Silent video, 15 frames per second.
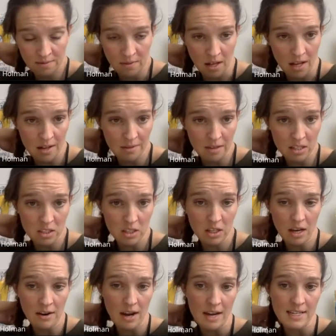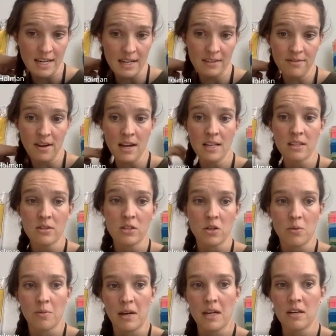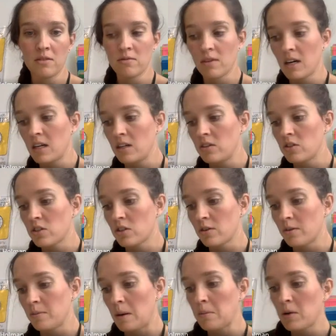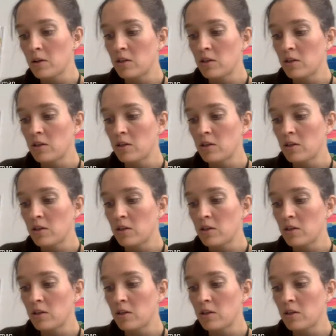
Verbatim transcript: And let's look at identifying the domain and range. So remember,